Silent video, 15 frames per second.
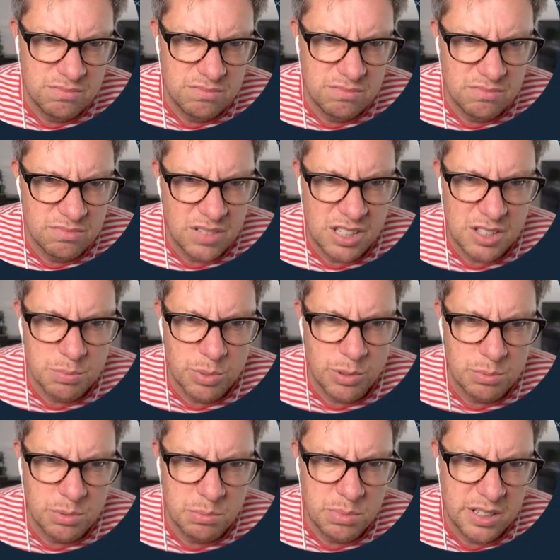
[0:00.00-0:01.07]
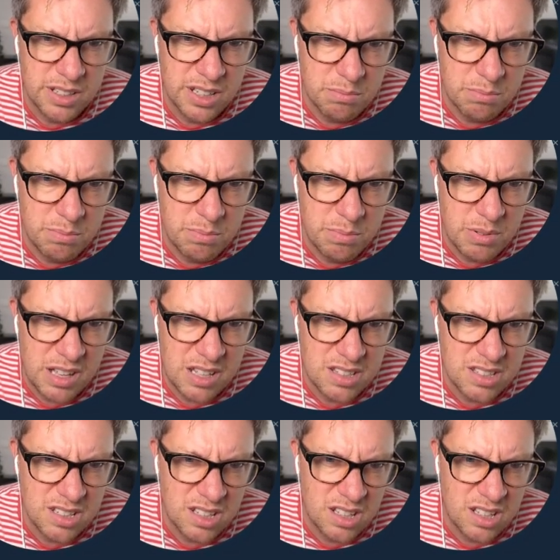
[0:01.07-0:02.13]
That's probably a
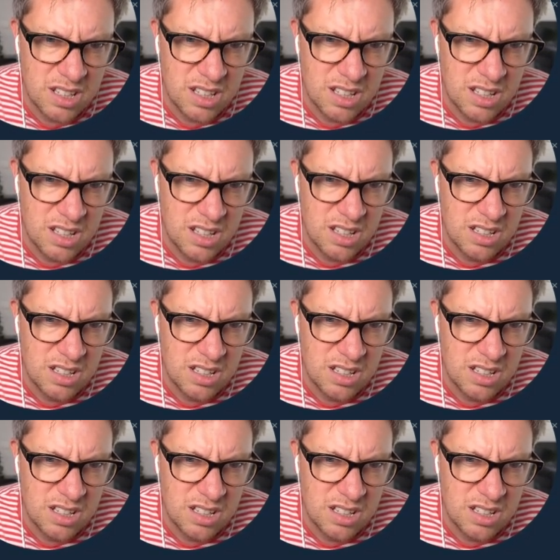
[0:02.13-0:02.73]
better.